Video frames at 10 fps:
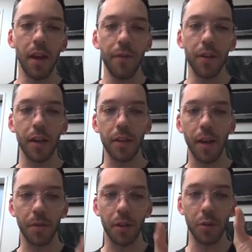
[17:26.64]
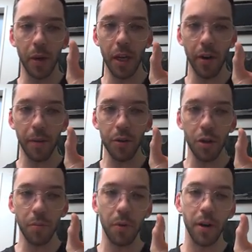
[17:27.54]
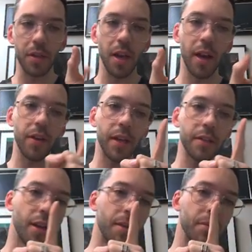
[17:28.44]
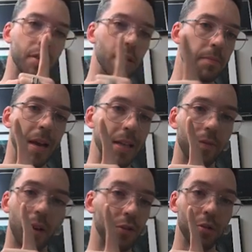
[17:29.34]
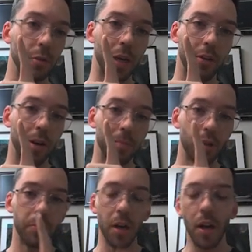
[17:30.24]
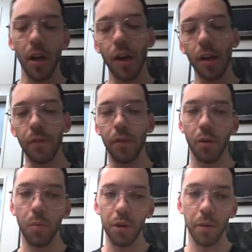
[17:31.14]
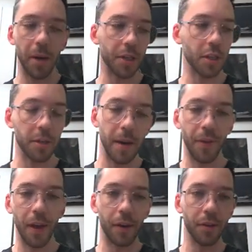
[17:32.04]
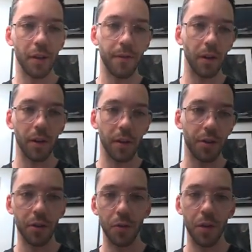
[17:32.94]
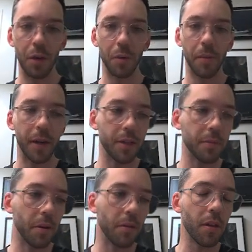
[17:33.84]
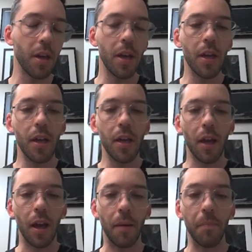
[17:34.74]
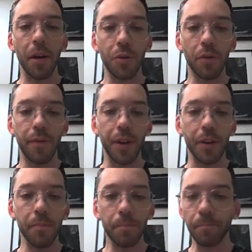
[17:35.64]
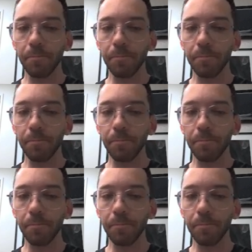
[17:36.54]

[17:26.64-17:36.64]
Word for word: Effudex comes in a 20-gram tube, whereas Divinex comes in this massive 120-gram tube. So you've got to warn your patients about that because they feel like they should use equal amounts of both. But it's all funded.